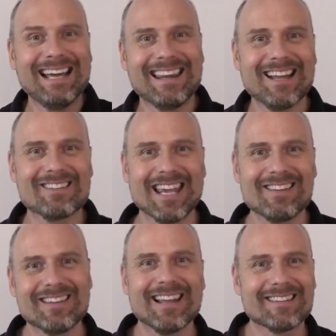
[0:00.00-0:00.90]
That's
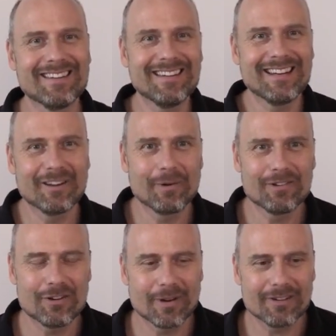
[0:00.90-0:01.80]
K-selected. In other
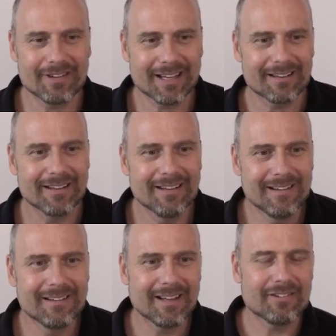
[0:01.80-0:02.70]
words, you understand
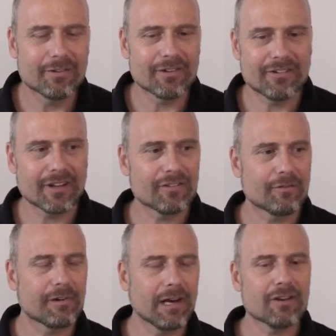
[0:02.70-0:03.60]
there's no such thing as a
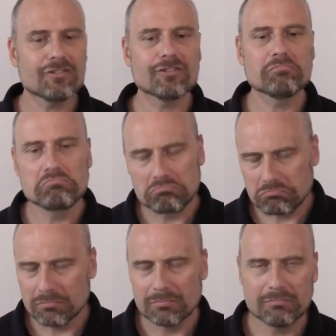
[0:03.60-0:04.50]
free lunch,
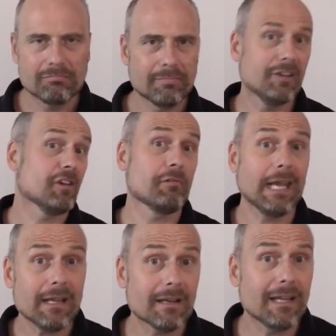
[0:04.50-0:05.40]
basic
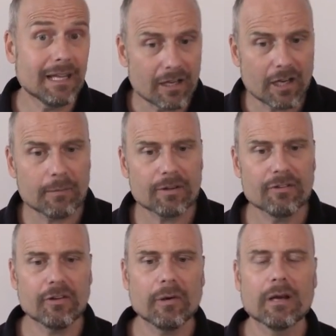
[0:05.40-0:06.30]
reality, economics,
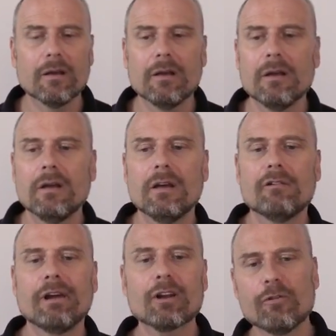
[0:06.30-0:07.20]
and so on.
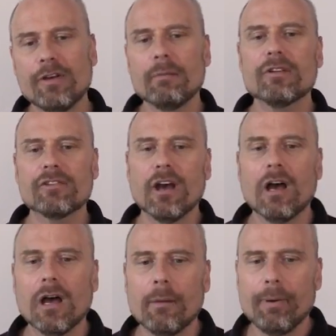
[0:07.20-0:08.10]
Radical feminists
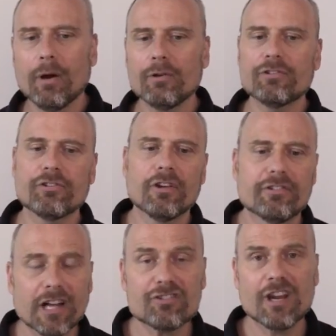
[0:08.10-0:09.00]
oppose
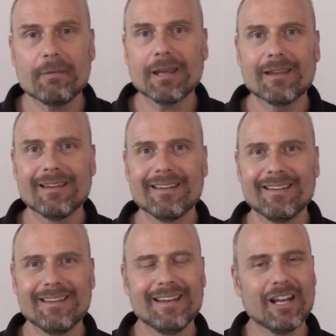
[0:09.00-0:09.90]
slut shaming.
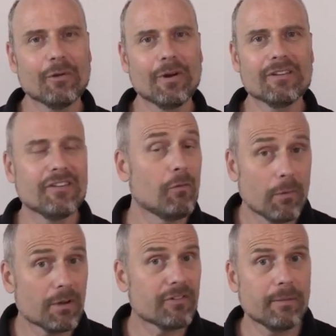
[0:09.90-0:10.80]
In other words, if a
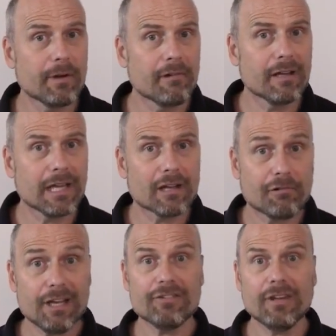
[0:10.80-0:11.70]
woman's sleeping around like
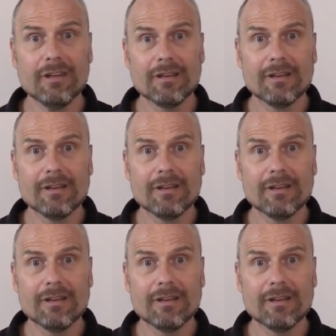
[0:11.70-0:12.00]
crazy,